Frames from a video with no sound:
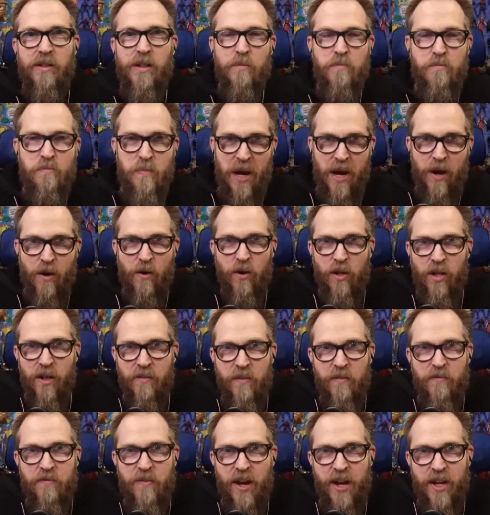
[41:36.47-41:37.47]
the barrel of
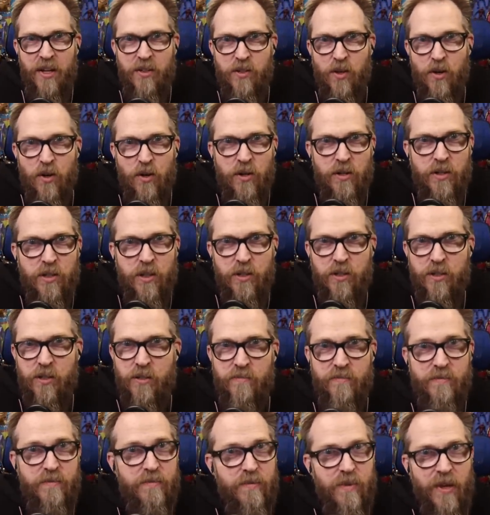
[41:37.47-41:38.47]
a phaser and just
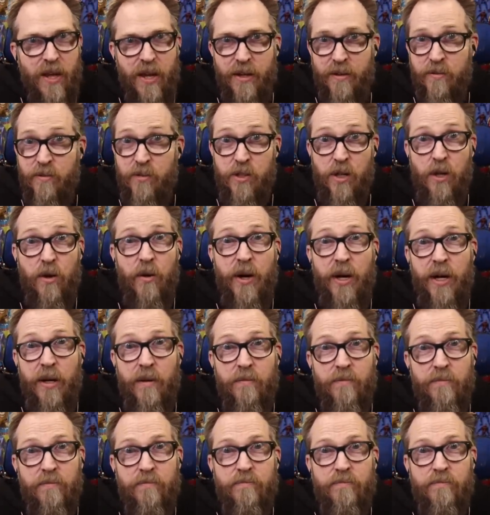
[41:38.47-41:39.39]
like do it.